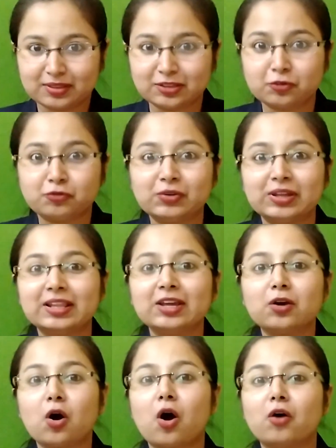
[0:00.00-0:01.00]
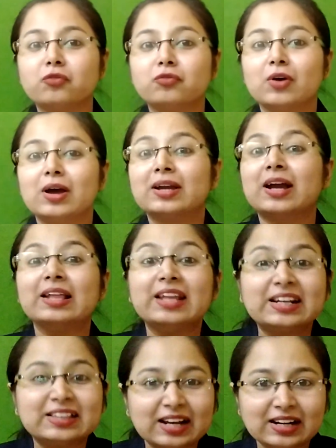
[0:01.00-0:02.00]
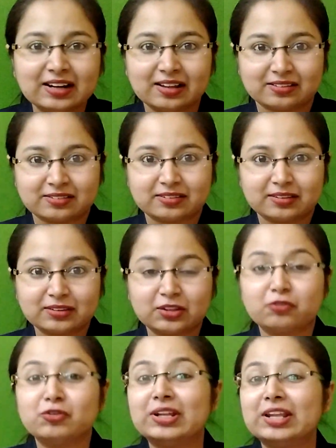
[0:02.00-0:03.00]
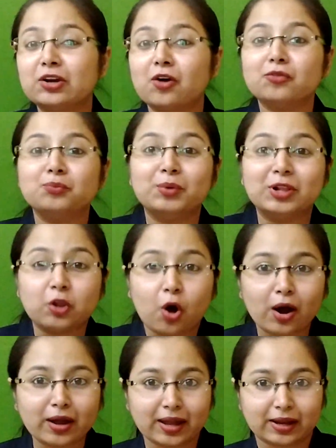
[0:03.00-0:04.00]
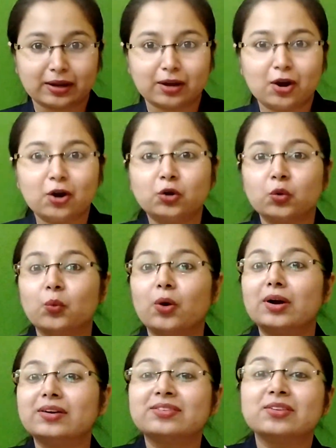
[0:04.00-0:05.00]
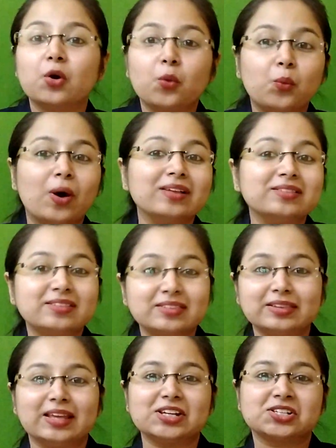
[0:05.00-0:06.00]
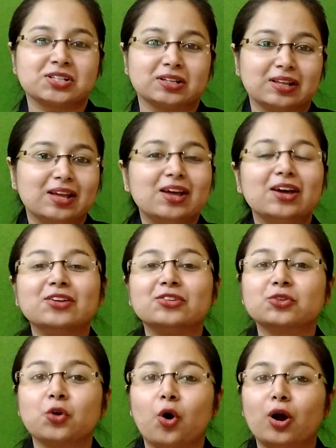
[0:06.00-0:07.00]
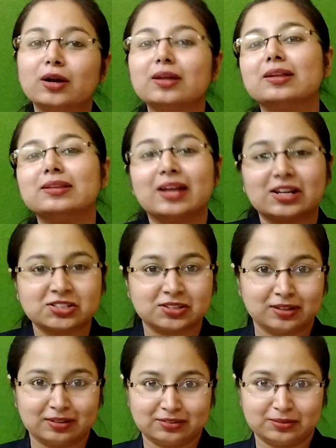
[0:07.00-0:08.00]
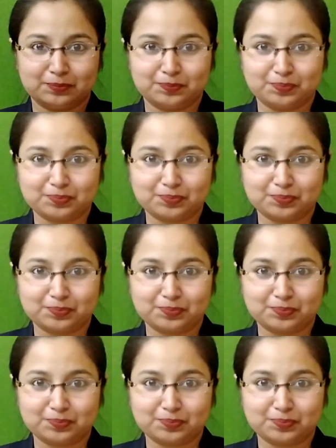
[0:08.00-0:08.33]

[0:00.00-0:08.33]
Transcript: the feeling of connectedness, the feeling of belonging towards one's nation is called nationalism.